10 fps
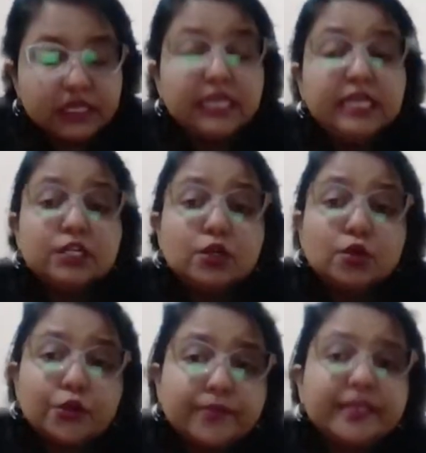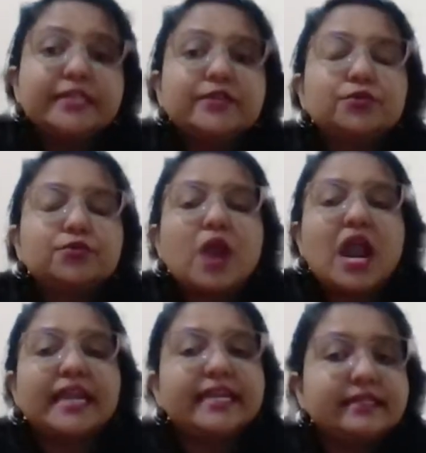It could be due to
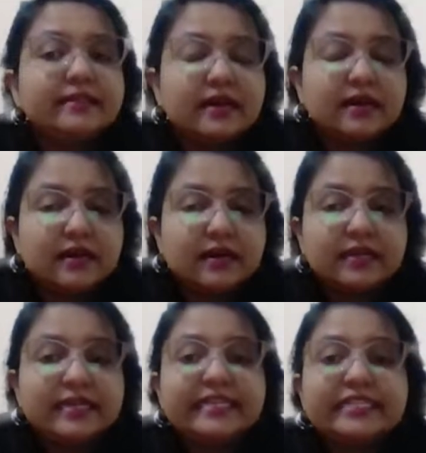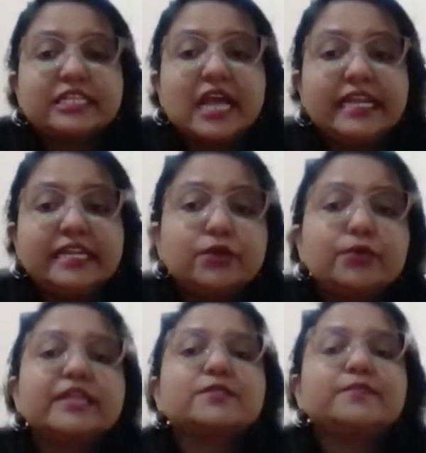early
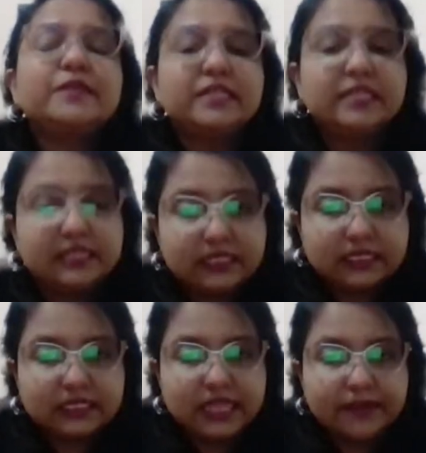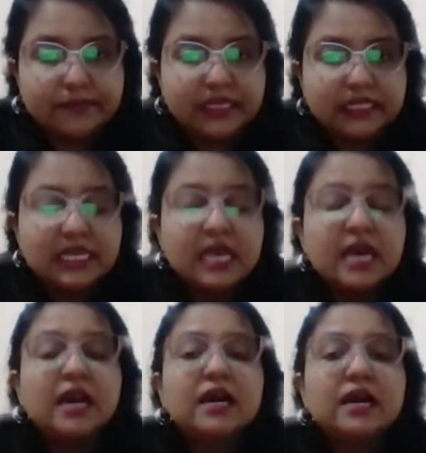childhood experiences. That means
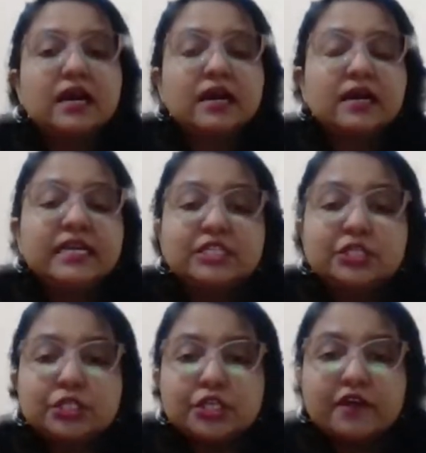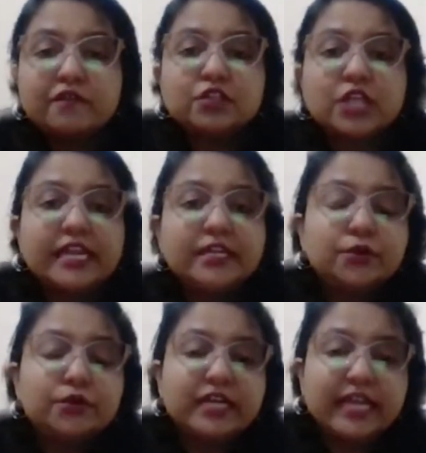a history of
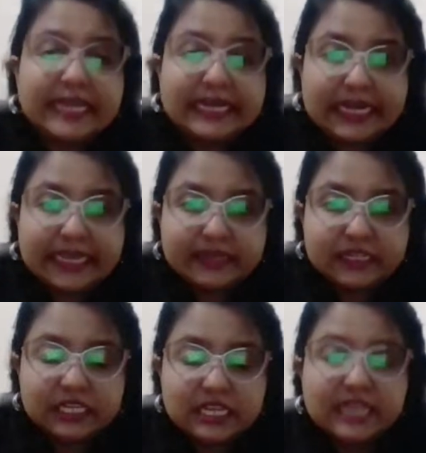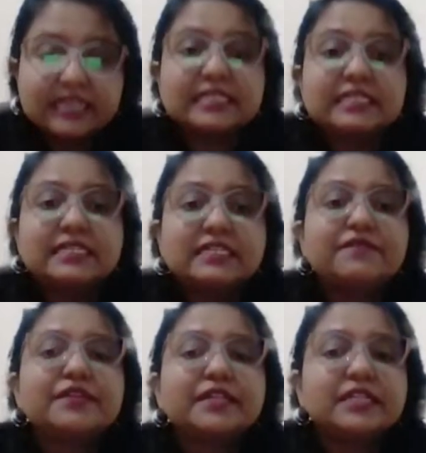childhood neglect,
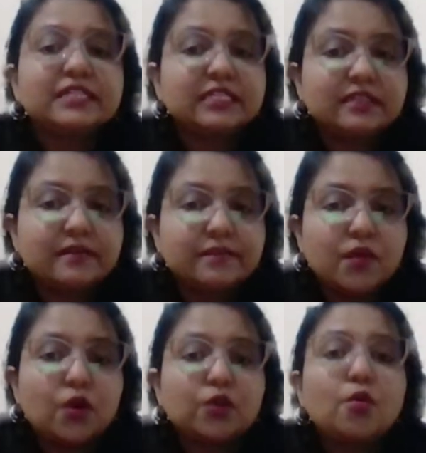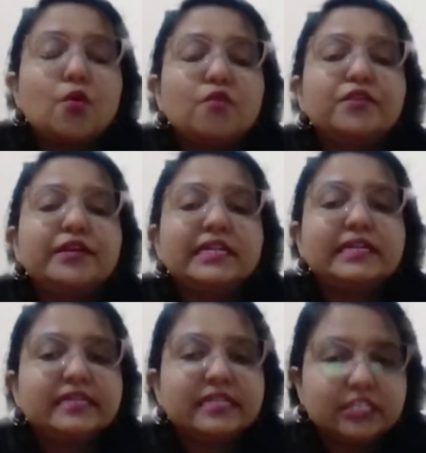excessive criticism, or
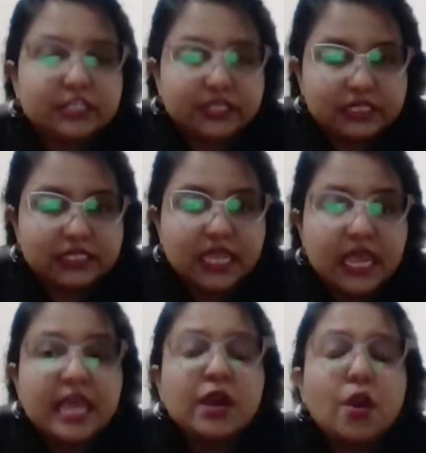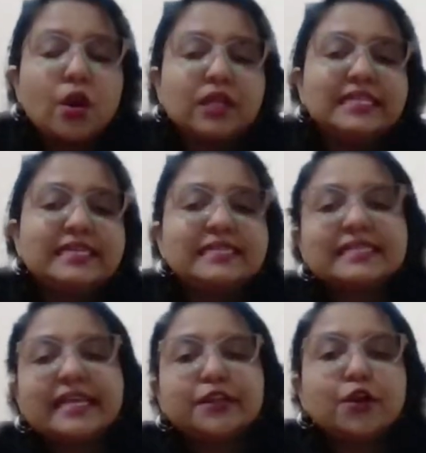overindulgence. All these
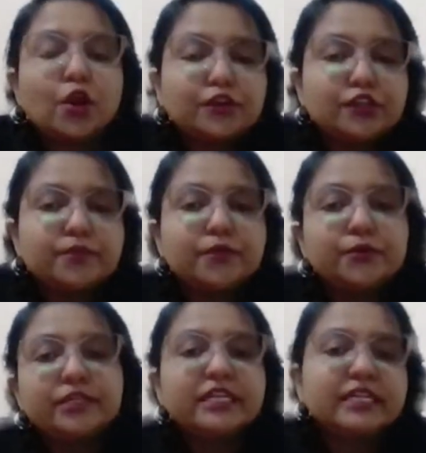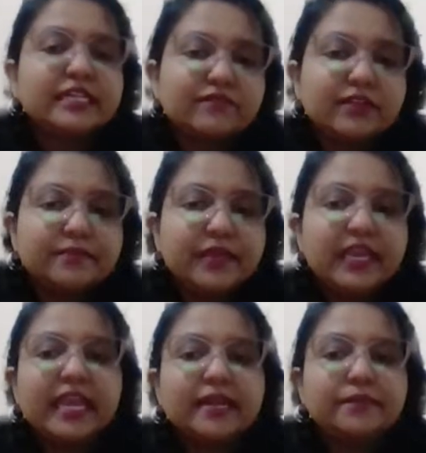can contribute in
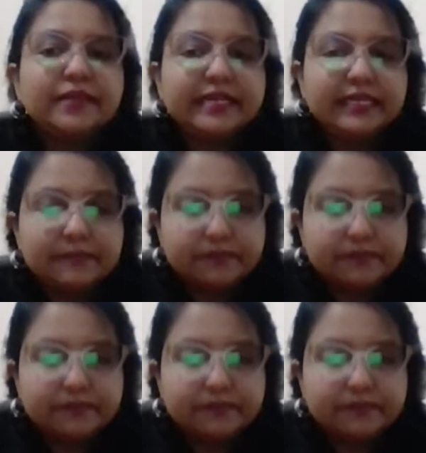developing NPD.